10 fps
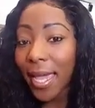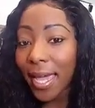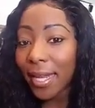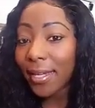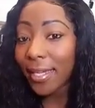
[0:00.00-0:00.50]

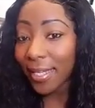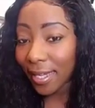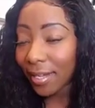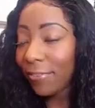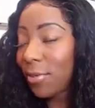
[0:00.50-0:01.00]
And
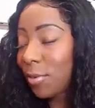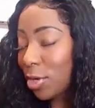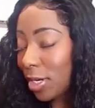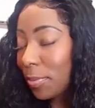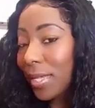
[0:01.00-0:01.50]
again, if you
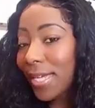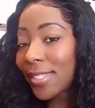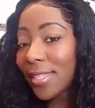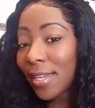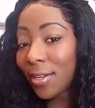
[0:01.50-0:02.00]
want to
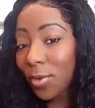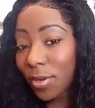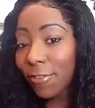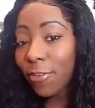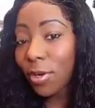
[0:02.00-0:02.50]
place an
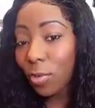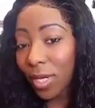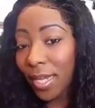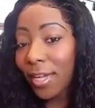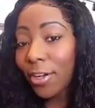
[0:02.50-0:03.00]
order for a
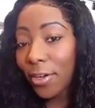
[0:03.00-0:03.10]
wig,